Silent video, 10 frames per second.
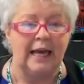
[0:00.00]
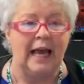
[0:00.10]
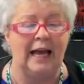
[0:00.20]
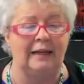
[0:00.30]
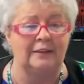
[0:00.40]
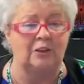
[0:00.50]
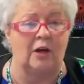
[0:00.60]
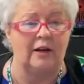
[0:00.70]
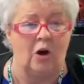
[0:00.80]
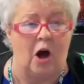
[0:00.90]
And it's got
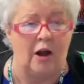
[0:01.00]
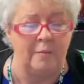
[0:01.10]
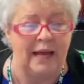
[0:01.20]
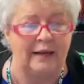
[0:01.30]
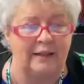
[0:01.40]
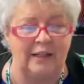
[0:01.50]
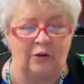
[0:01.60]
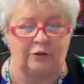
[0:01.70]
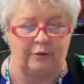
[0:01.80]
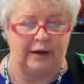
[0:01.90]
an automatic needle
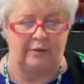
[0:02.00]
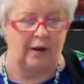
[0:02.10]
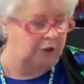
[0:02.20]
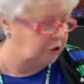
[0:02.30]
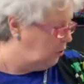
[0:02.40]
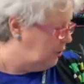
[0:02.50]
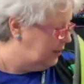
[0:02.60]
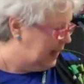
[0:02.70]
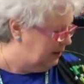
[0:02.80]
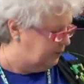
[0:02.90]
threader. I'll show you
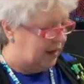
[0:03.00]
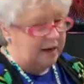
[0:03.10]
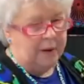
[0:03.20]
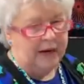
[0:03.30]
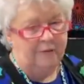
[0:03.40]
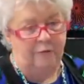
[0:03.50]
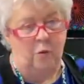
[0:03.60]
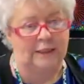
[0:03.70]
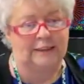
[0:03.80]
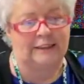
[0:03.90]
that if anybody
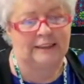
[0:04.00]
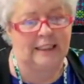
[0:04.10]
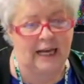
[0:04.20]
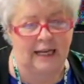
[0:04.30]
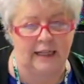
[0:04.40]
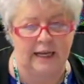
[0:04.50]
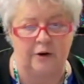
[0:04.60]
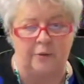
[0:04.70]
wants to see that later.